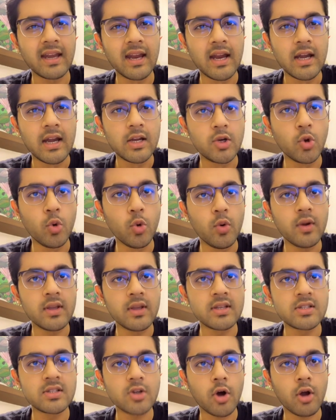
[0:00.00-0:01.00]
2
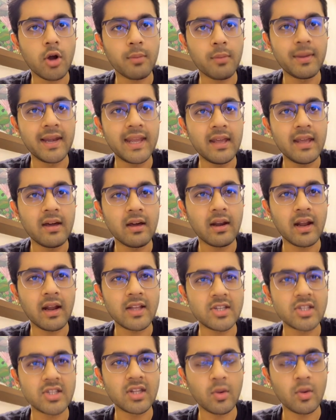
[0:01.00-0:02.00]
is normally
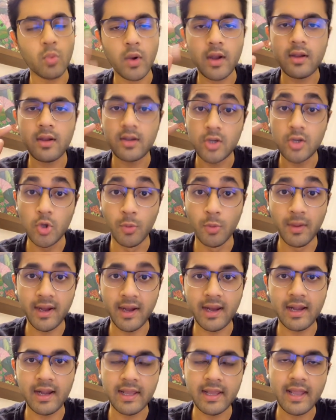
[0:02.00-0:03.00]
larger than 1
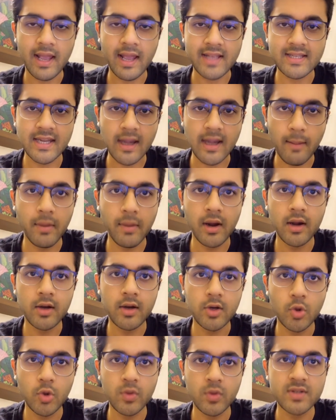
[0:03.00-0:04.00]
numerically. As a number,
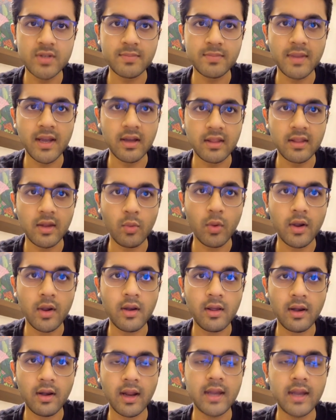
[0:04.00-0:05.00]
2 is bigger than 1,
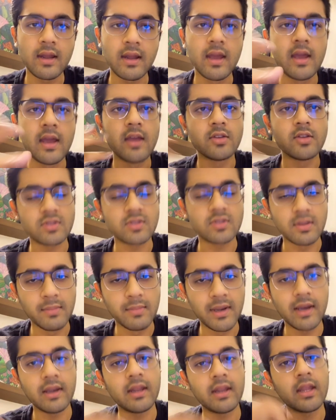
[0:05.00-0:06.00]
right? So
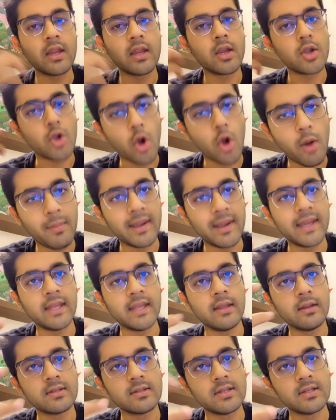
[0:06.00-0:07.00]
similarly, normally,
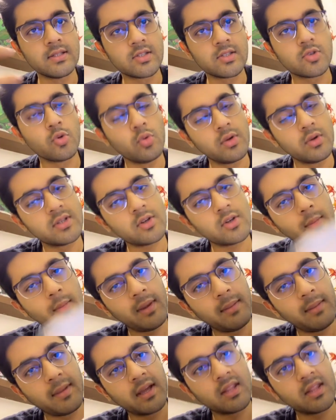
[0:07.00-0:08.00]
since 2 is normally
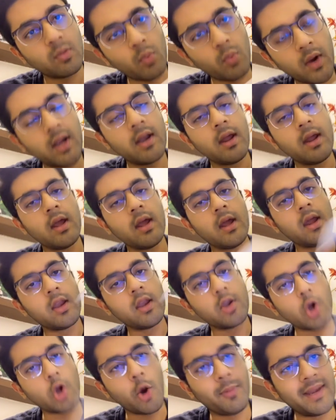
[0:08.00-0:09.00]
bigger than 1,
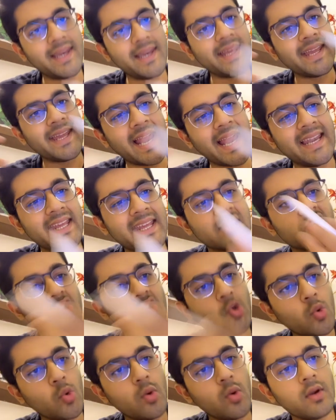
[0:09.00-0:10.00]
normally
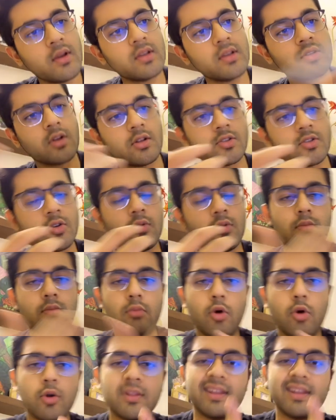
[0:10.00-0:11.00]
LDH2 is also
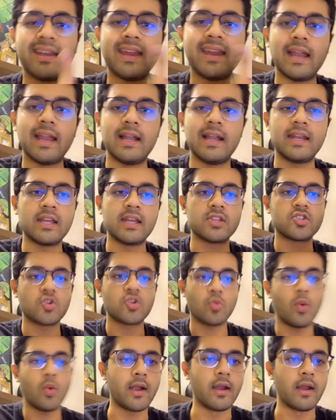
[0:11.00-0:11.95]
more than LDH1.